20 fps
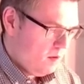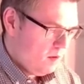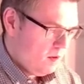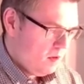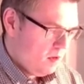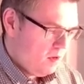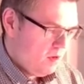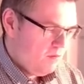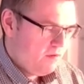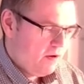
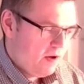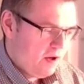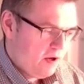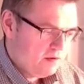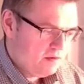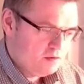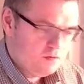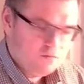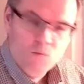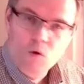if I have a
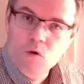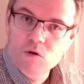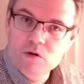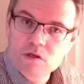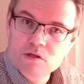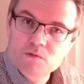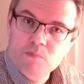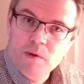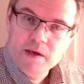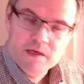small
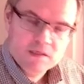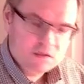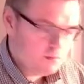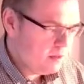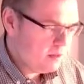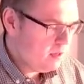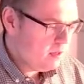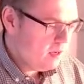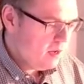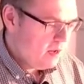
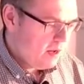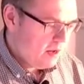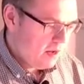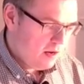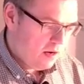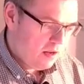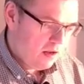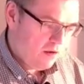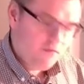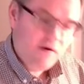displacement and
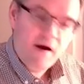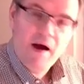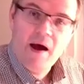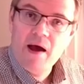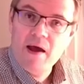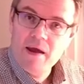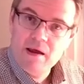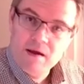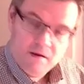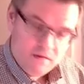have high